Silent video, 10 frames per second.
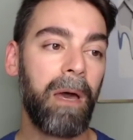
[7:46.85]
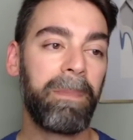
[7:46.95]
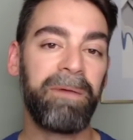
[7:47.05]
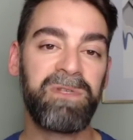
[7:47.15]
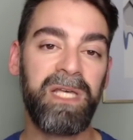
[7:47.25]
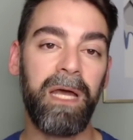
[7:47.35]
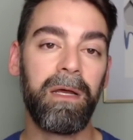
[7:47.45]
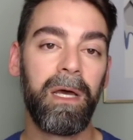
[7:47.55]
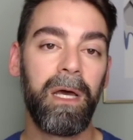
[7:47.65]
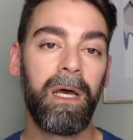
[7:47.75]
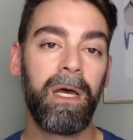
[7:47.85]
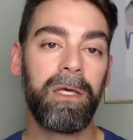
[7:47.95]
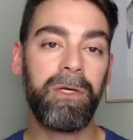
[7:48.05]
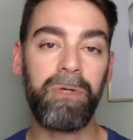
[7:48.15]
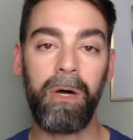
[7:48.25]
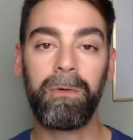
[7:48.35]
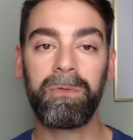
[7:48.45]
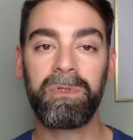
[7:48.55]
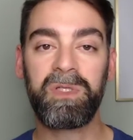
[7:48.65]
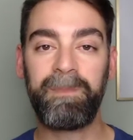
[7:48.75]
But I've said, you don't
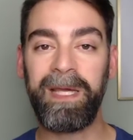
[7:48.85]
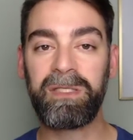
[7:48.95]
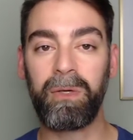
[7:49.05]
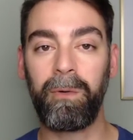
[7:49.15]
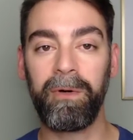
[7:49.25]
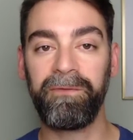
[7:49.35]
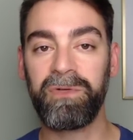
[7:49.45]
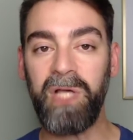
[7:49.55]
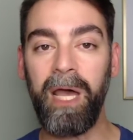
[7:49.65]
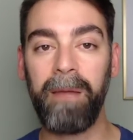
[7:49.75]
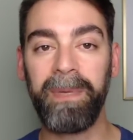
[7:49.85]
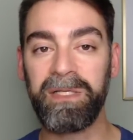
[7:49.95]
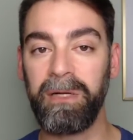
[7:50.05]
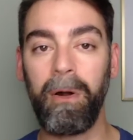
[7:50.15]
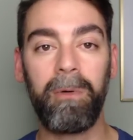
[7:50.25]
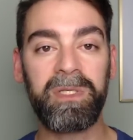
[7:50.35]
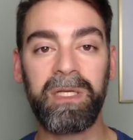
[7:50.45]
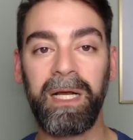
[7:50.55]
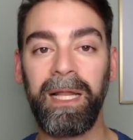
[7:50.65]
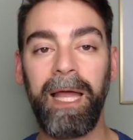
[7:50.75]
space the court for Zion because they're always
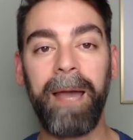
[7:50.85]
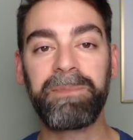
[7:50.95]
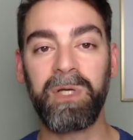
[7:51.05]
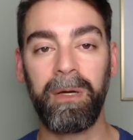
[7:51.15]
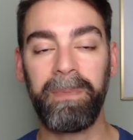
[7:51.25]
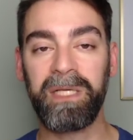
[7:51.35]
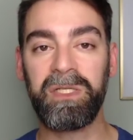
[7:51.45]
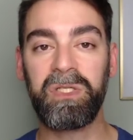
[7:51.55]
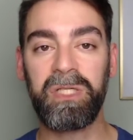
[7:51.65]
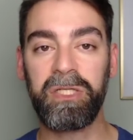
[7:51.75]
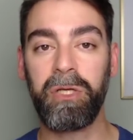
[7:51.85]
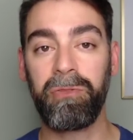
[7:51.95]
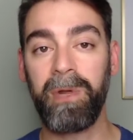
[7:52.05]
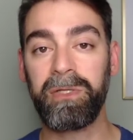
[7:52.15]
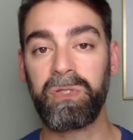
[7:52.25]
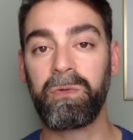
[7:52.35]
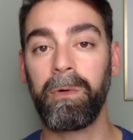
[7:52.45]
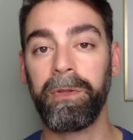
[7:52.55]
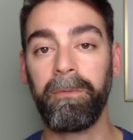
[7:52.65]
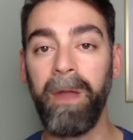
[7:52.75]
going to collapse on him because he's such a threat to
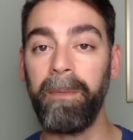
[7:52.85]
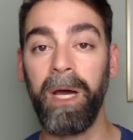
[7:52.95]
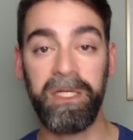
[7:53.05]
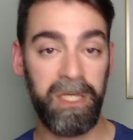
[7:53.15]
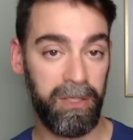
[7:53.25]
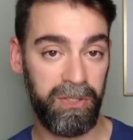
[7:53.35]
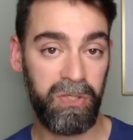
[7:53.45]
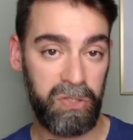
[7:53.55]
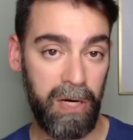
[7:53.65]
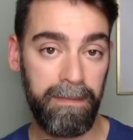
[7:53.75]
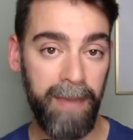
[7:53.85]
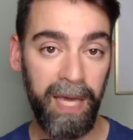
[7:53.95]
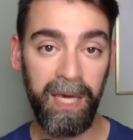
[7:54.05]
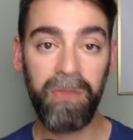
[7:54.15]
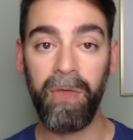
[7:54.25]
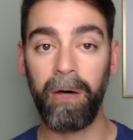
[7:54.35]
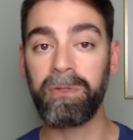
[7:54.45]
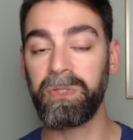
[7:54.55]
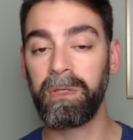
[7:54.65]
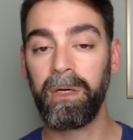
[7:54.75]
score at the rim until you start making those.